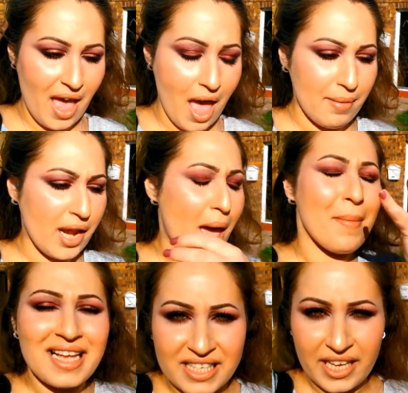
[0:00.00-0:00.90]
an
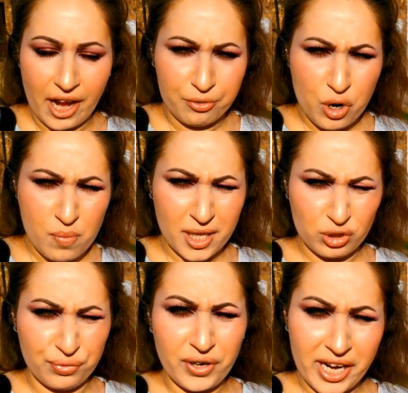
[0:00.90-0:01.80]
amazing aroma
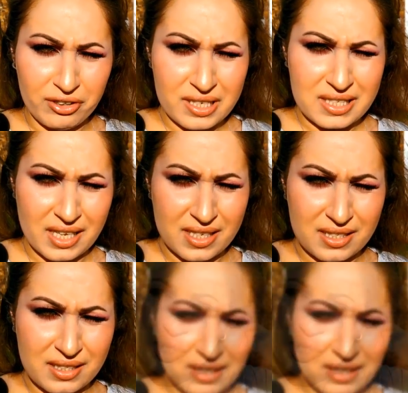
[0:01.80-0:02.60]
to fragrances.